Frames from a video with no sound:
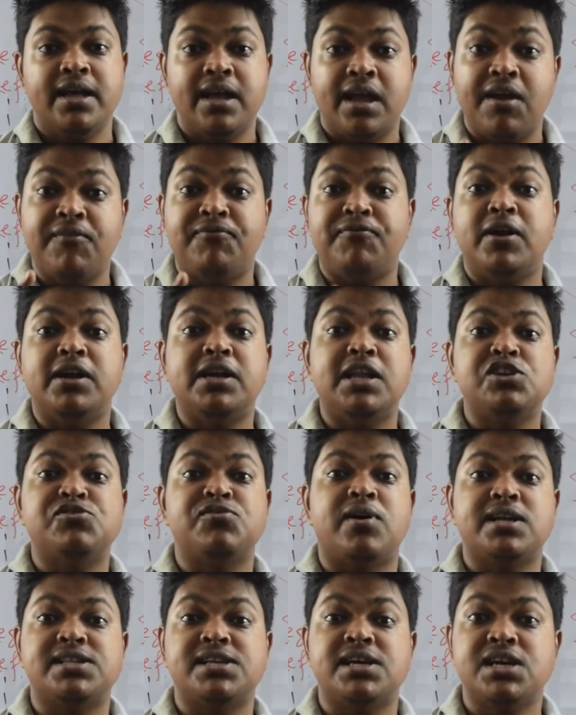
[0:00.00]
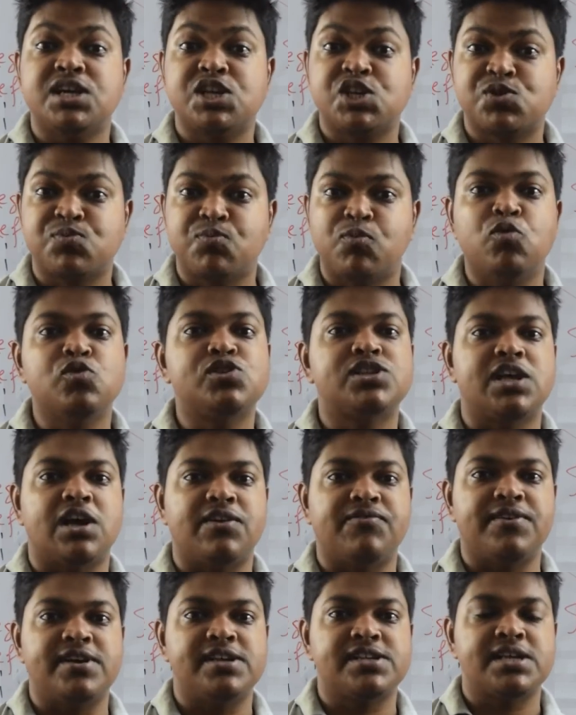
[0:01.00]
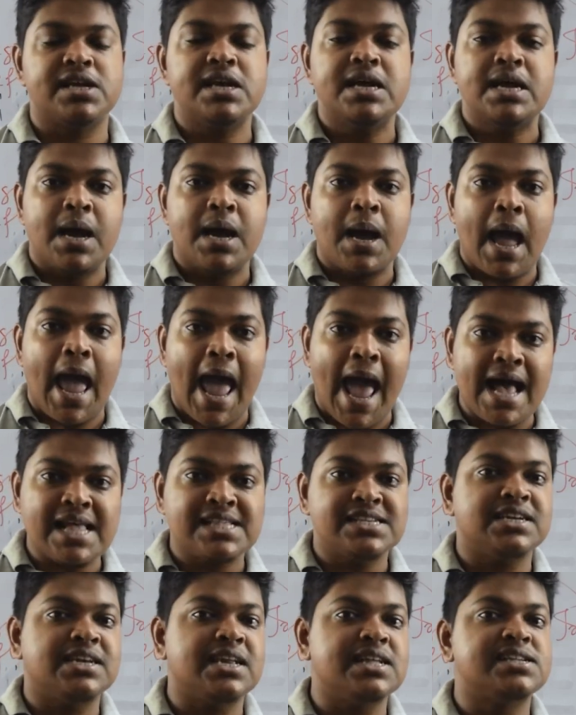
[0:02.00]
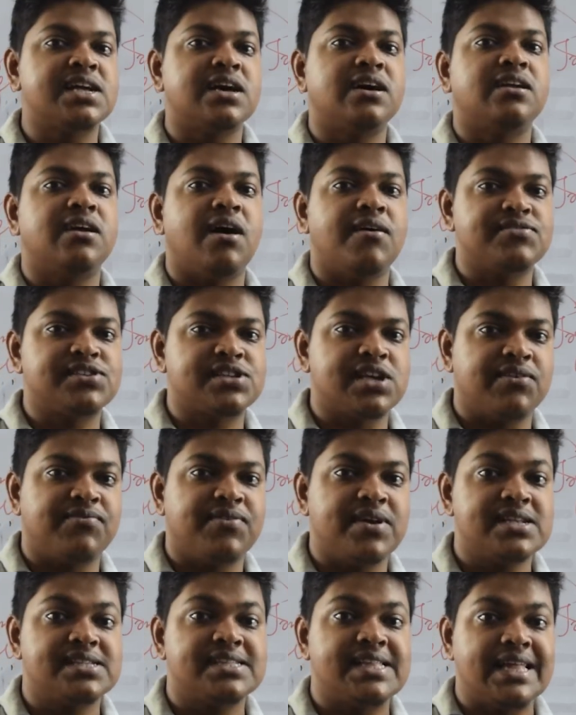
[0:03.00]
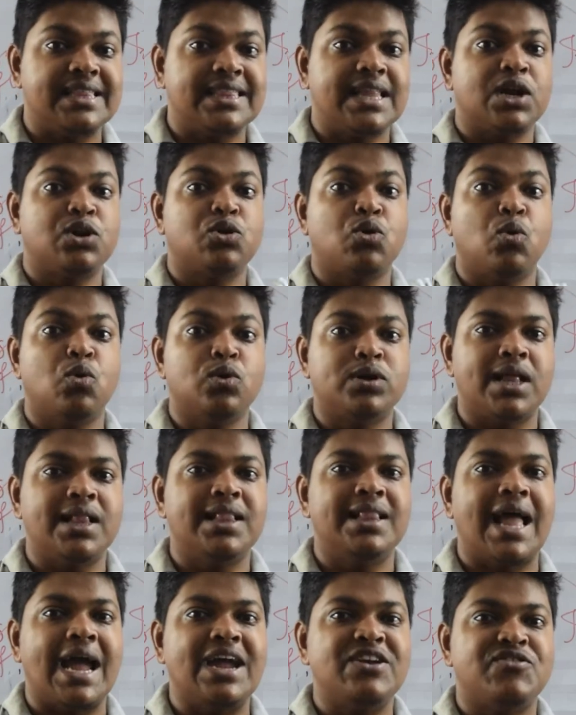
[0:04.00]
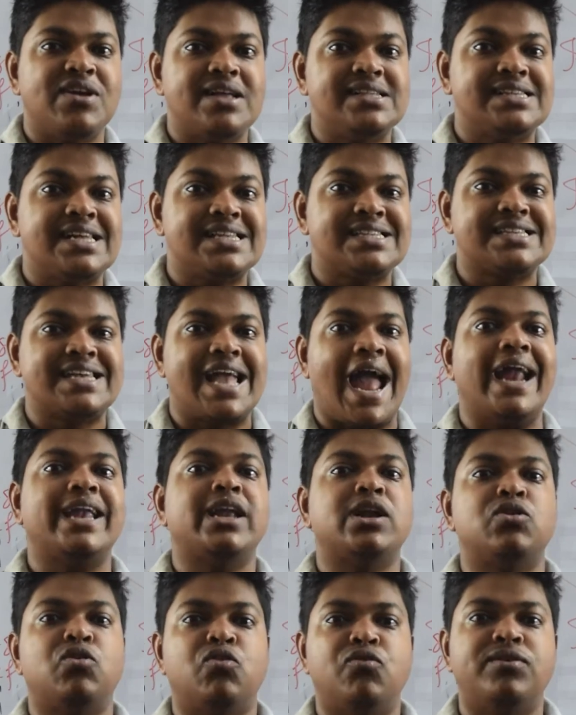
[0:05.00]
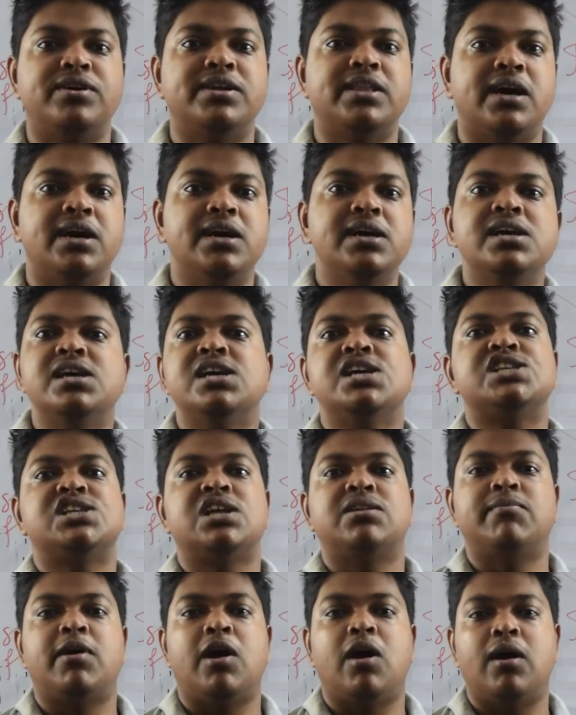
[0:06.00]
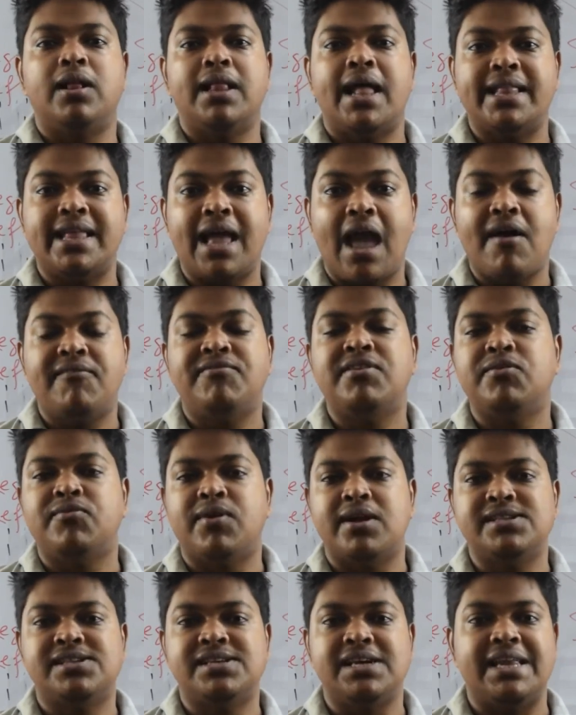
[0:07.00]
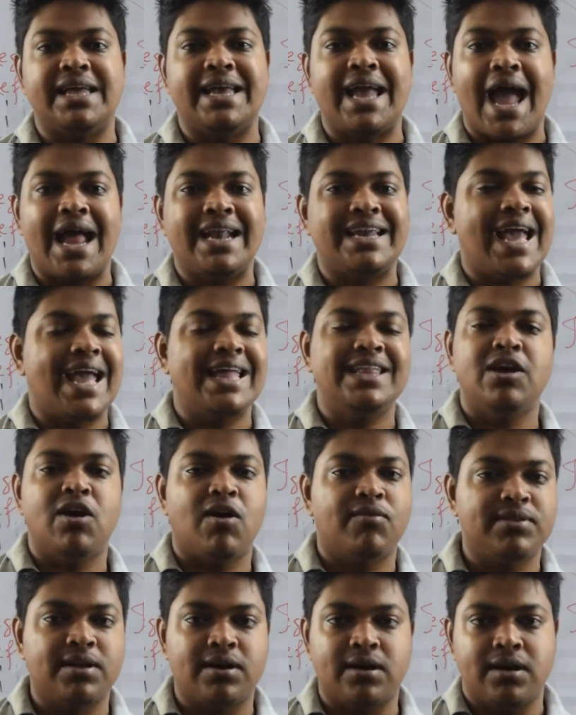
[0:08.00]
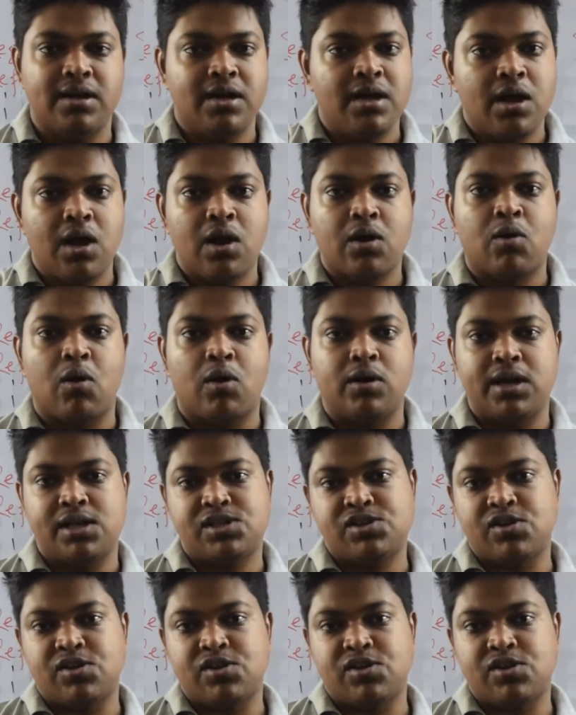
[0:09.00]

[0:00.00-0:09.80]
If it was a smooth surface, as it is a rough surface, then the total light rays are scattered over the cinema hall, and everyone sitting at any of the corners